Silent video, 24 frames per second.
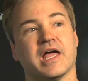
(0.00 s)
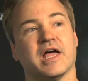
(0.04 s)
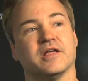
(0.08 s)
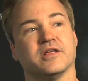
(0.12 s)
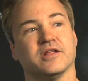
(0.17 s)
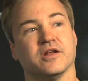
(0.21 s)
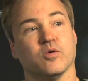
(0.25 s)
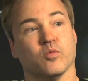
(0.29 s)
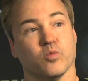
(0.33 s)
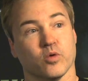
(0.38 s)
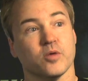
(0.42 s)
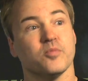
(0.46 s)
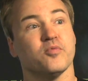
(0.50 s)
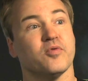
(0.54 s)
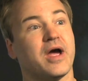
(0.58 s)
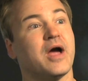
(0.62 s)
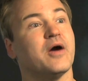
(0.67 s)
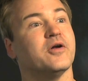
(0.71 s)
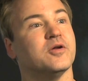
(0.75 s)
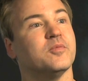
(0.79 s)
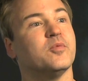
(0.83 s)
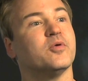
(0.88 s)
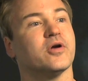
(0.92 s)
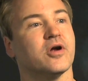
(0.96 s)
that we're
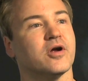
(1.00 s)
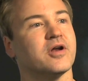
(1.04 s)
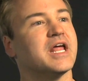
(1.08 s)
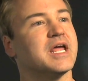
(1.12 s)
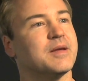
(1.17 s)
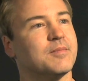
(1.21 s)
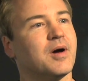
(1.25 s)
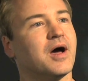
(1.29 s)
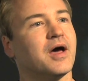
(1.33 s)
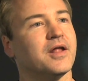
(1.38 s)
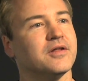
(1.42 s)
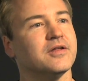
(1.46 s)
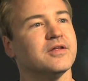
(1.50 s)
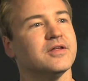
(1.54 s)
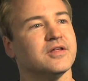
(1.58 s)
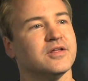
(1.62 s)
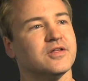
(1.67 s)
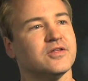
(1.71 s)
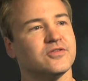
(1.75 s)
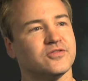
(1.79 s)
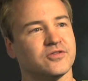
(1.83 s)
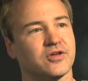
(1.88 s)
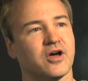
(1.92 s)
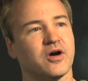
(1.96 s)
proud to put our name on.
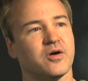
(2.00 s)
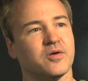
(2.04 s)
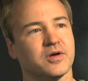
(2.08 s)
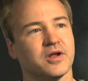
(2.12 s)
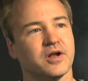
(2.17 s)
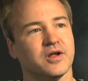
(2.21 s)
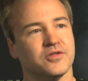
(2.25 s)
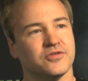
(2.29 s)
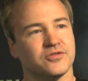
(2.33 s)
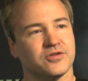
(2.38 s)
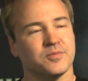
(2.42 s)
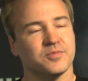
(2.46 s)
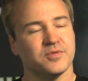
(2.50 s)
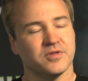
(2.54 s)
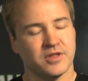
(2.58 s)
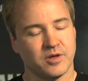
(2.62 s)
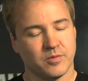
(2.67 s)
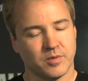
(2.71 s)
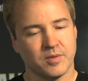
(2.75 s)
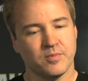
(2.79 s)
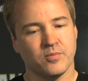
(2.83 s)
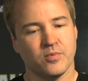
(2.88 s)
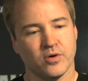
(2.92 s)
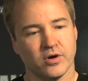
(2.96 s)
So it's something
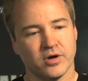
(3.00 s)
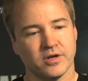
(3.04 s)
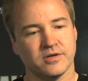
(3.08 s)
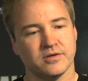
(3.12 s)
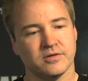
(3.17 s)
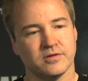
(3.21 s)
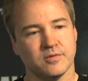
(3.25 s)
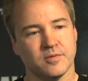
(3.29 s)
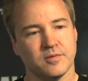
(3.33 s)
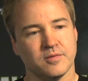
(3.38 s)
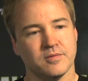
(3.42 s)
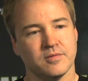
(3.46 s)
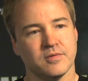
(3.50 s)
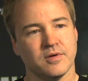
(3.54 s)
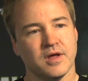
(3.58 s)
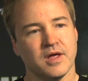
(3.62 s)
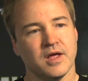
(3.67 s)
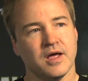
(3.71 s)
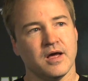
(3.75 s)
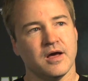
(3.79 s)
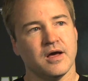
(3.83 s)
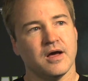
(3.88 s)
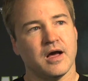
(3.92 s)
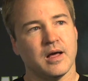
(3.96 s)
that we put
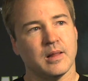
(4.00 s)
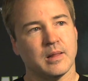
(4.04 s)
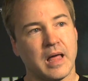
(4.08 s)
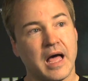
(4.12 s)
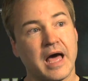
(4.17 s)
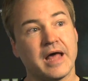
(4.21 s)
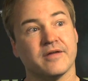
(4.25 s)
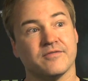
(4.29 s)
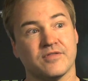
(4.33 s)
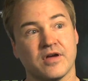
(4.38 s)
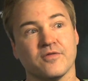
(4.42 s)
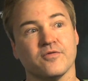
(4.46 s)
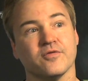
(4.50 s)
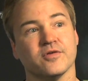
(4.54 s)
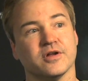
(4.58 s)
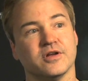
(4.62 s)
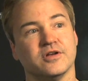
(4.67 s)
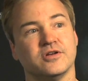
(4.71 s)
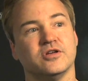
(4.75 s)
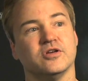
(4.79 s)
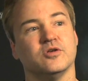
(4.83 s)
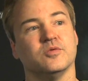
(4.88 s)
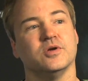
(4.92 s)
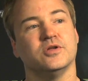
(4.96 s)
a lot of effort
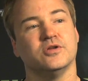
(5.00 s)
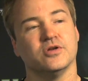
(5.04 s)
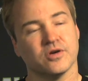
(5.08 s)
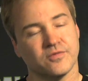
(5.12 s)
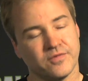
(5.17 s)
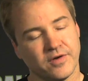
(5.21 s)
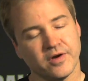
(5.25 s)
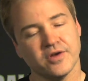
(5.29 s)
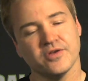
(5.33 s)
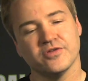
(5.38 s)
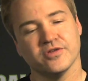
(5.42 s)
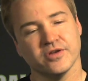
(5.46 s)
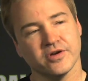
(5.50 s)
into. We took very